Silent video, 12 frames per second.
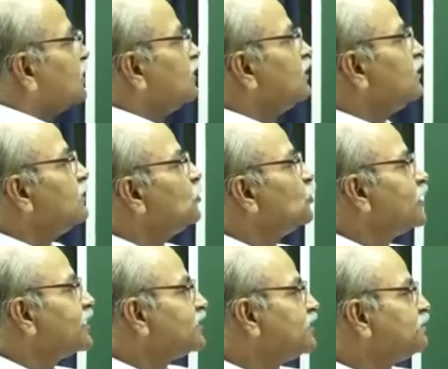you
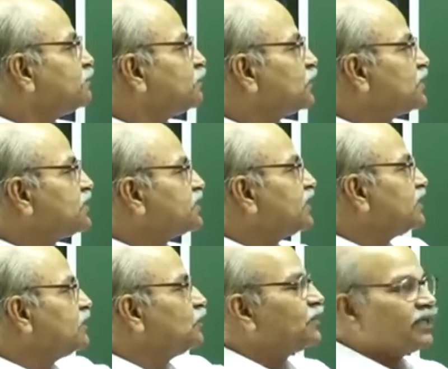get the
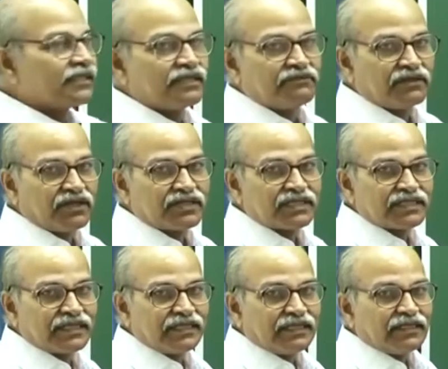position, you get the
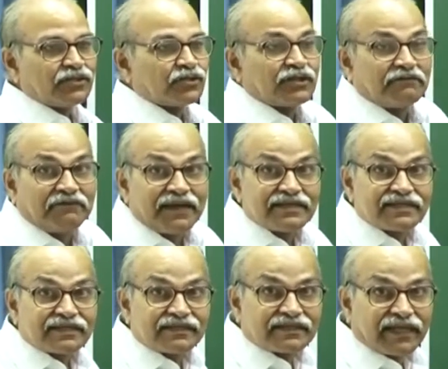velocity, so the phase
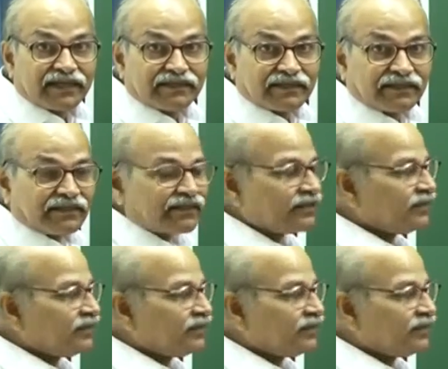is decided.